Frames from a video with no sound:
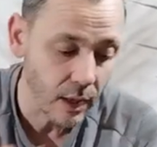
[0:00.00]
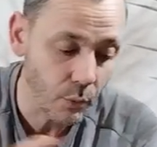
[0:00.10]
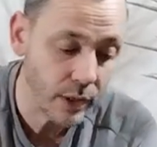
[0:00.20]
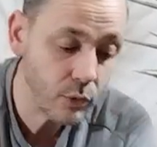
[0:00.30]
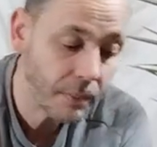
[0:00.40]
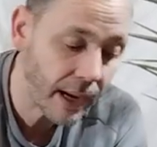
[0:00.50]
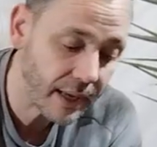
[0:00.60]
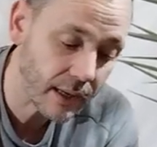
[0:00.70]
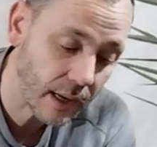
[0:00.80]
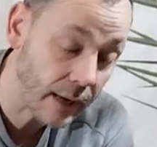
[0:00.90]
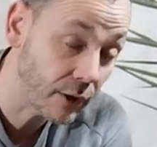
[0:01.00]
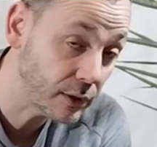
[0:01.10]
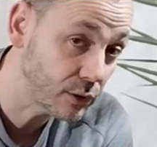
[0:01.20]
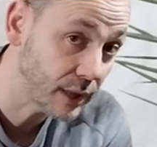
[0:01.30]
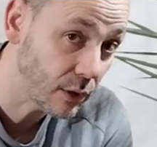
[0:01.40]
when you buy, I'm going
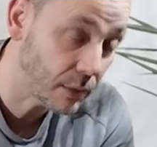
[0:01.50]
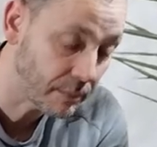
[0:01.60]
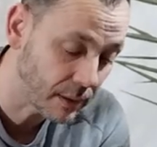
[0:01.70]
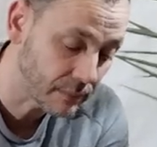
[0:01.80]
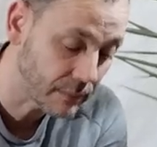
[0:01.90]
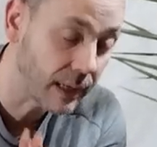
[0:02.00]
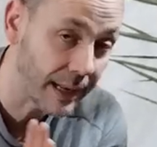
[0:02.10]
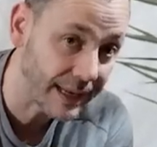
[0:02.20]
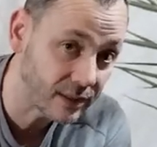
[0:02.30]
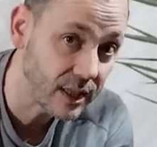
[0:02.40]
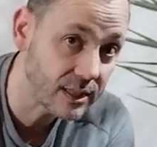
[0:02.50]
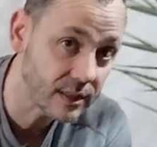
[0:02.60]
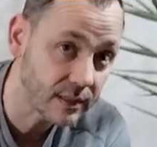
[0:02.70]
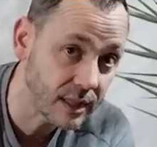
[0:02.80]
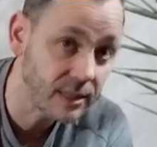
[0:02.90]
to tell you like this
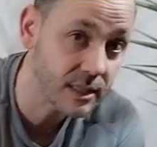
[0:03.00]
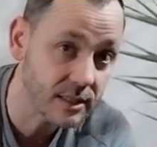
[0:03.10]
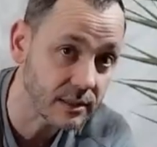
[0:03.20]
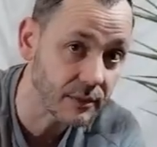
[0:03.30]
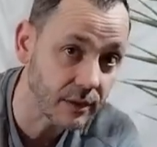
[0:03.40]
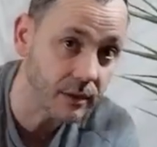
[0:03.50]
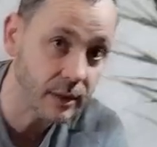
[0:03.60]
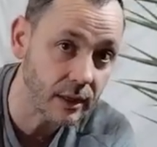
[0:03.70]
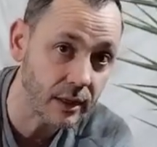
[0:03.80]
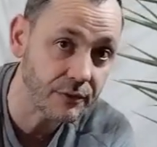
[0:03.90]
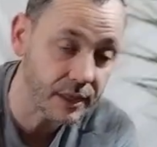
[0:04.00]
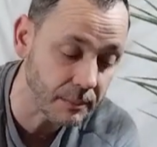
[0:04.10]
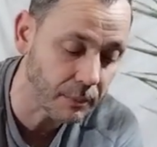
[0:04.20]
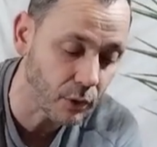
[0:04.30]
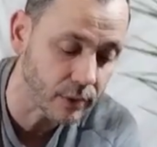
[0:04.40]
is even
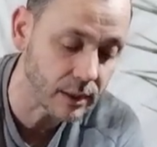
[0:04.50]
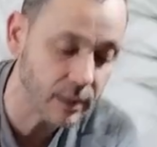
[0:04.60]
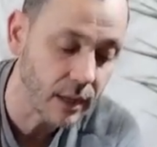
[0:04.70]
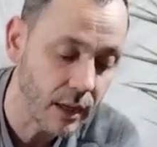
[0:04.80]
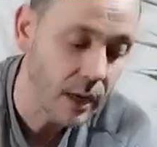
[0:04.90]
important.